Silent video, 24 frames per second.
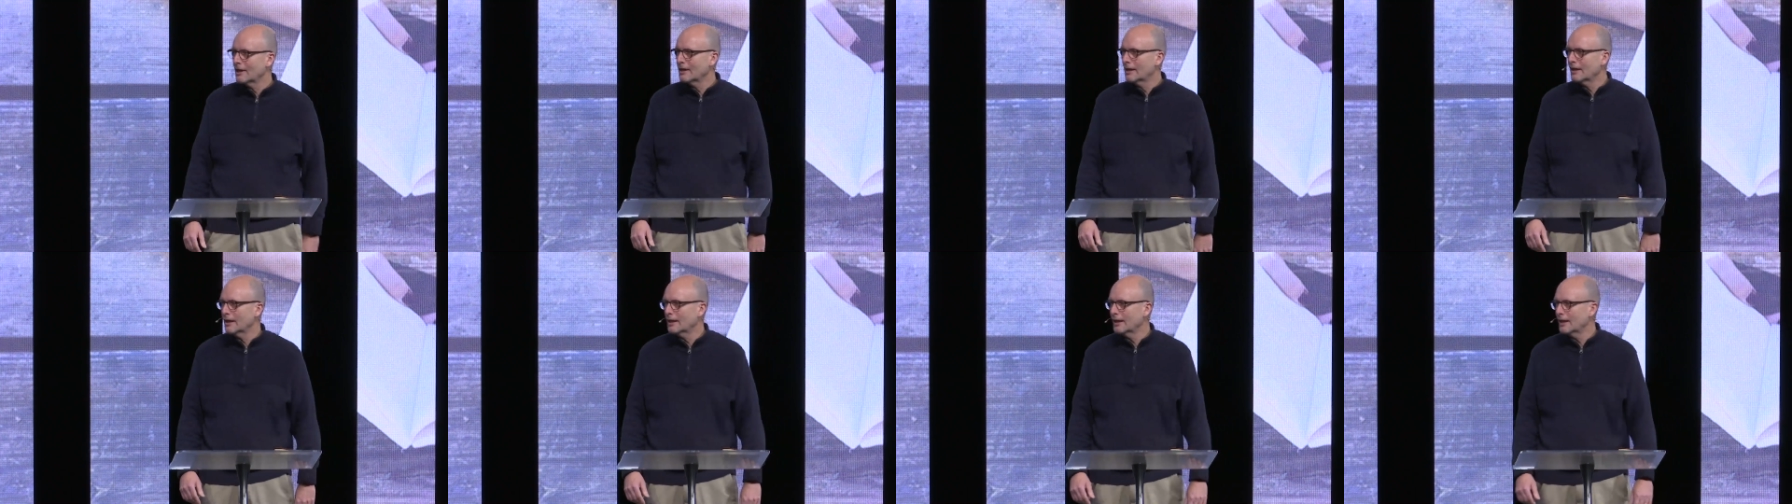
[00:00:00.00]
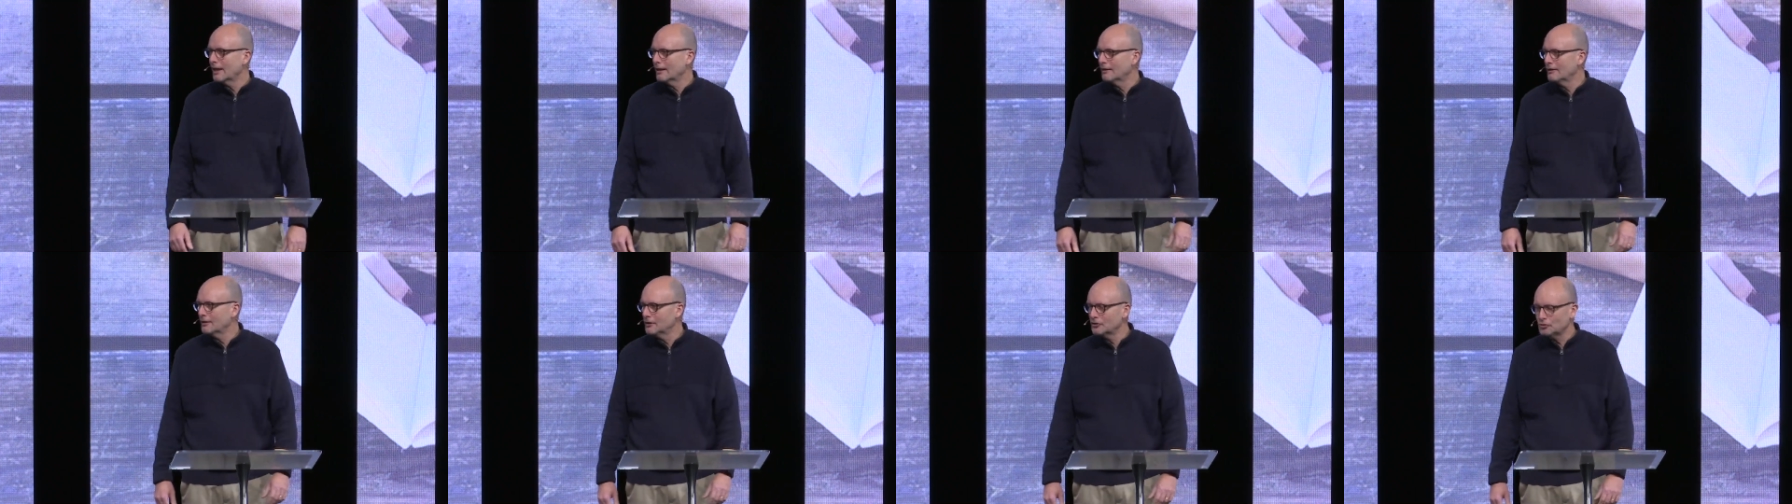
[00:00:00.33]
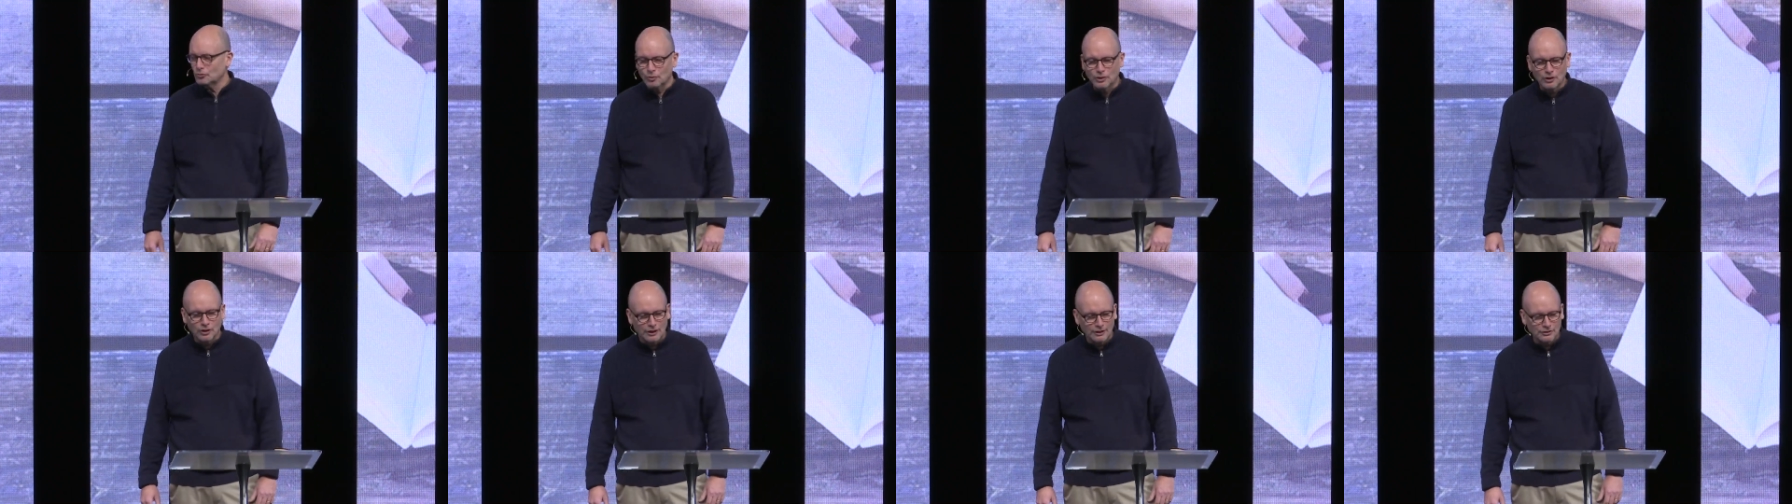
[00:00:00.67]
And
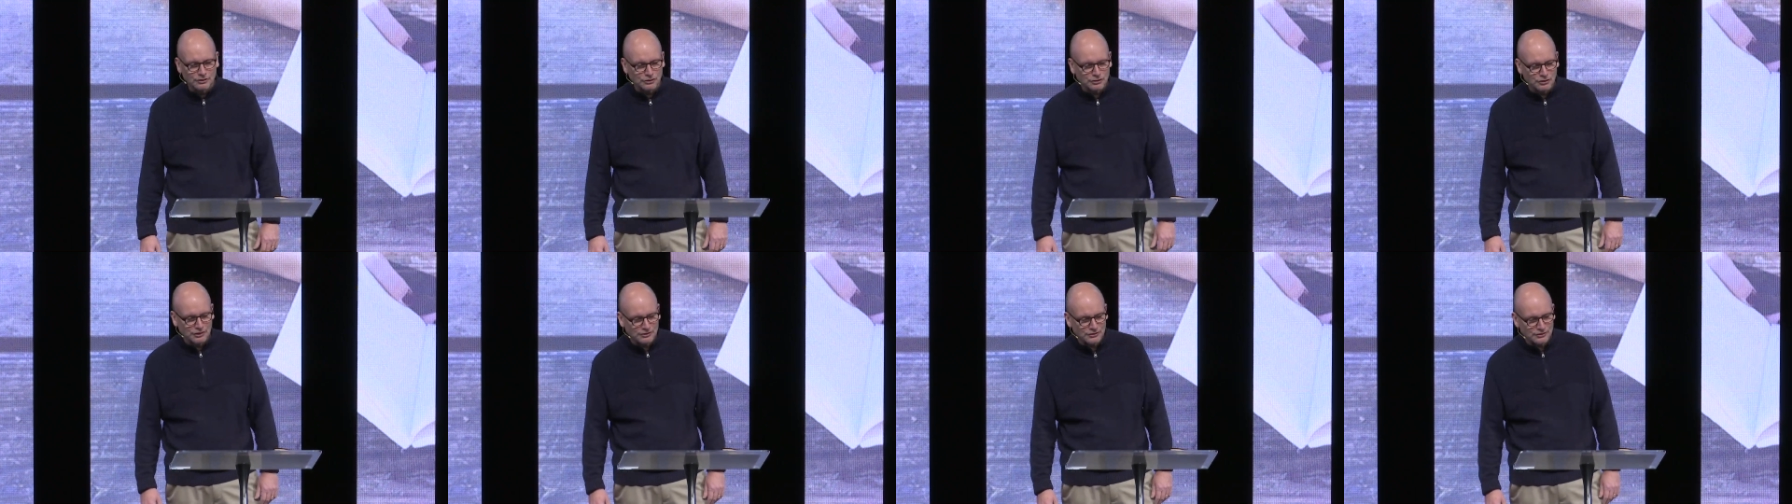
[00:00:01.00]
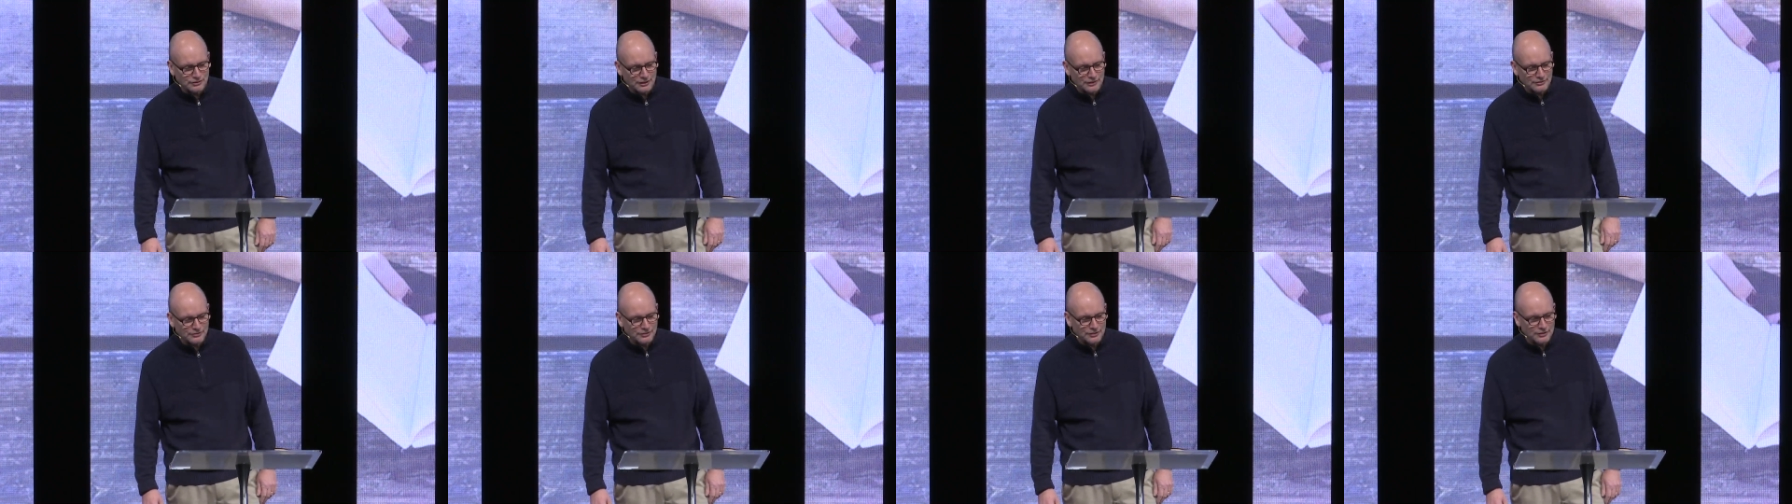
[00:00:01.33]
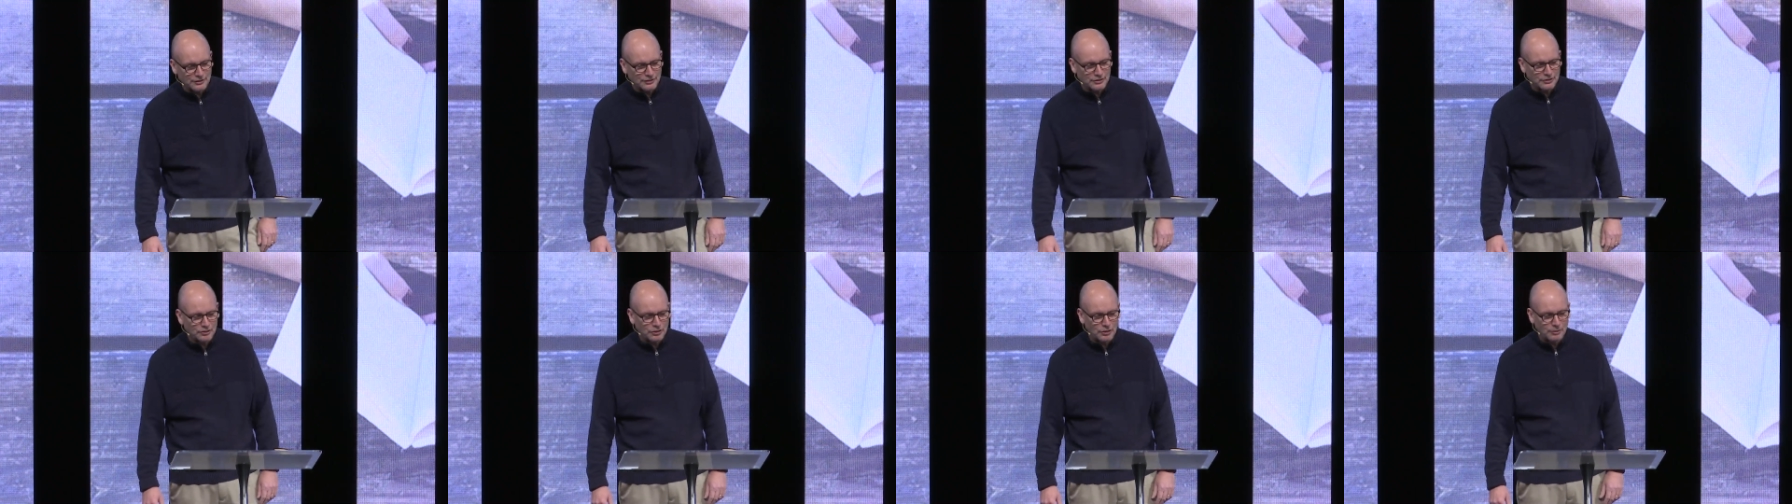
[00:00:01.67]
this will assist us in
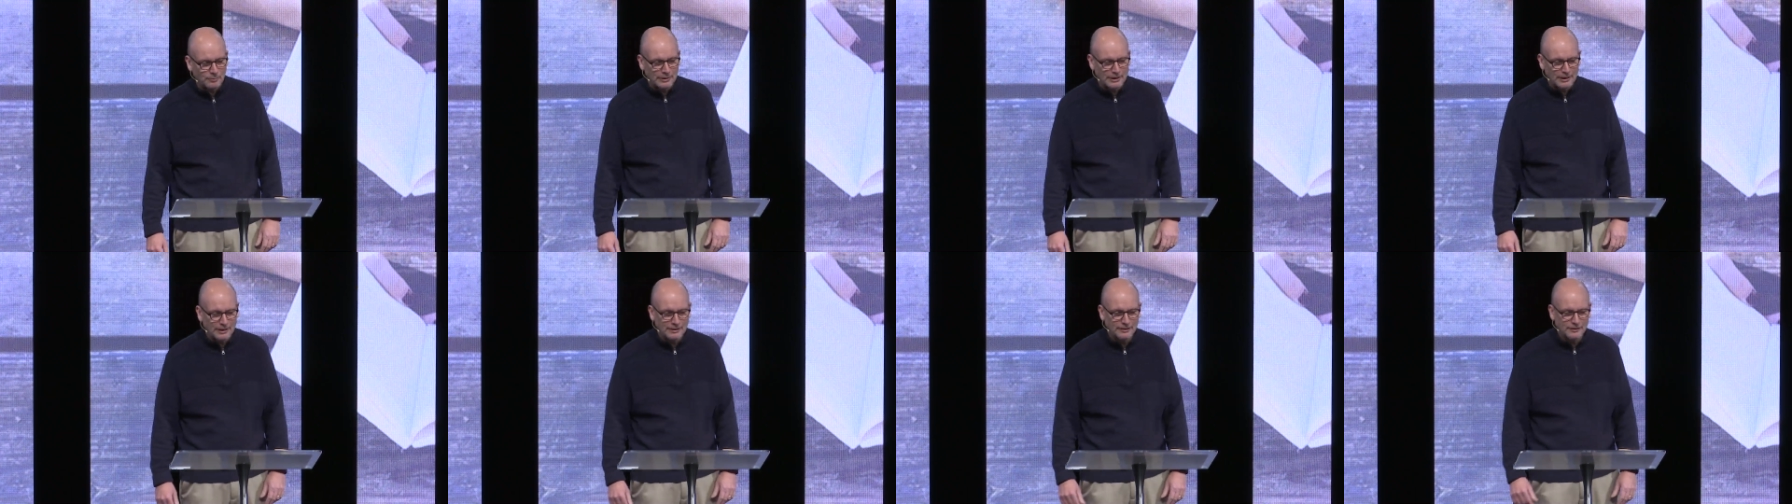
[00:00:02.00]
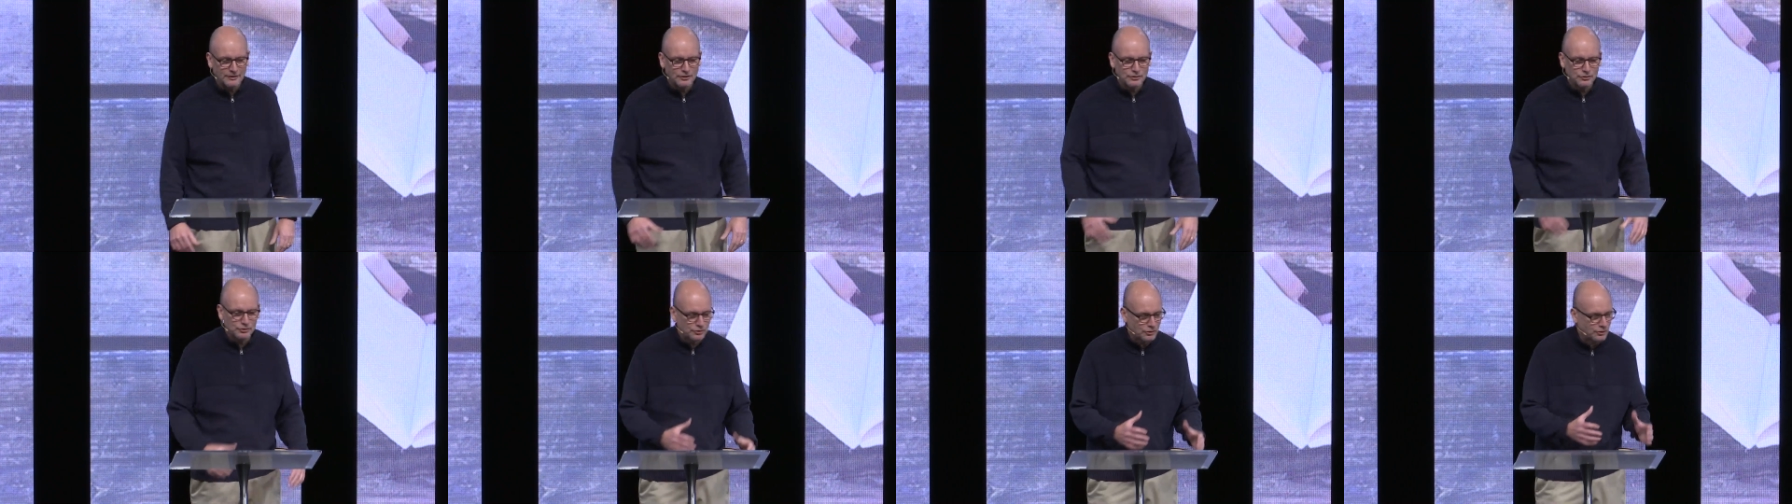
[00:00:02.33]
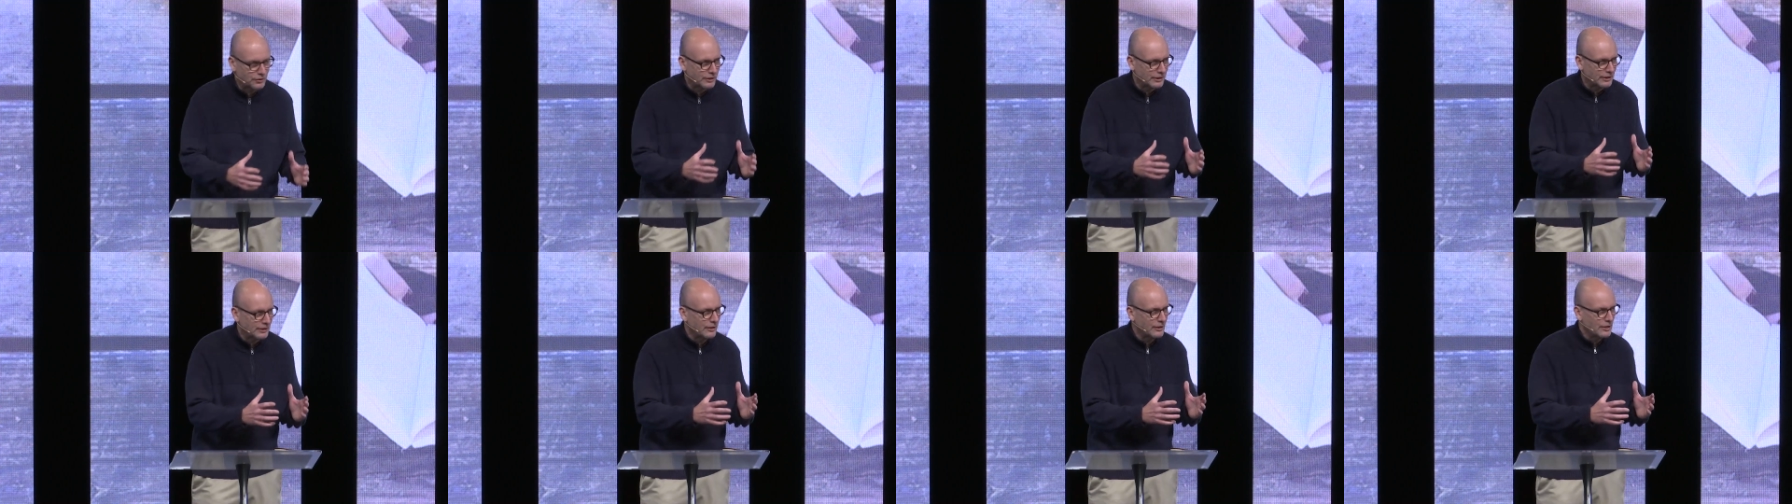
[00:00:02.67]
determining,
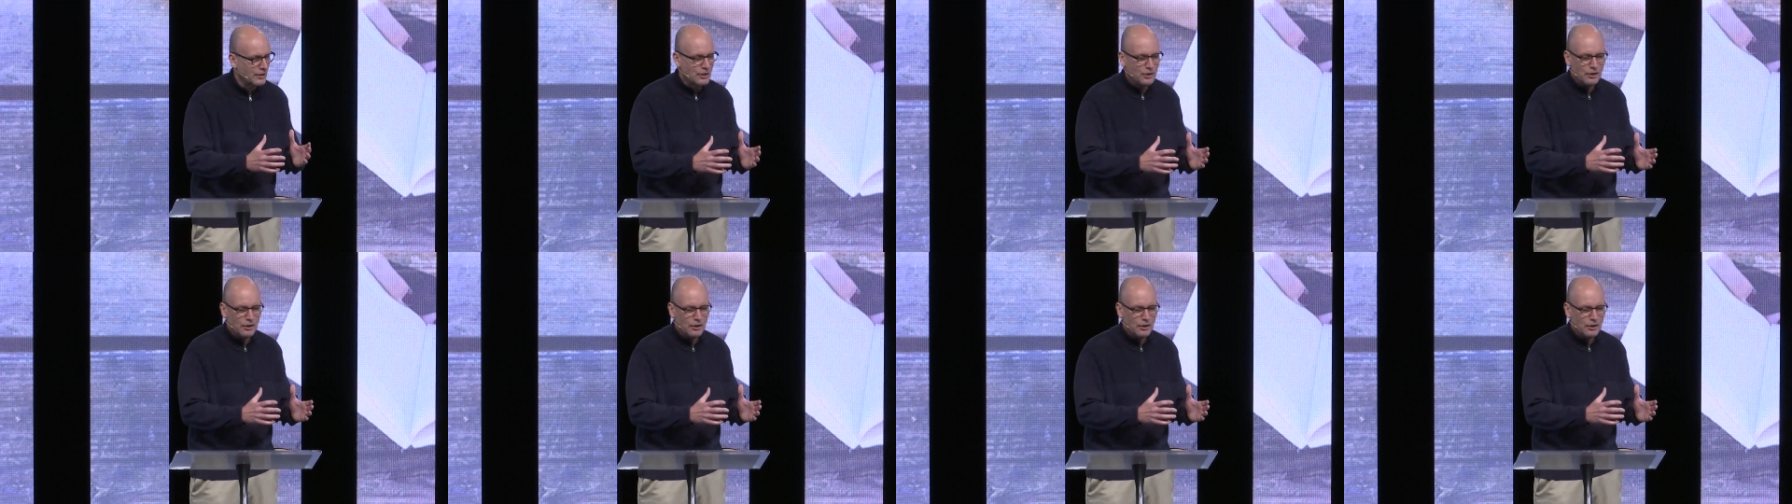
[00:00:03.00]
discerning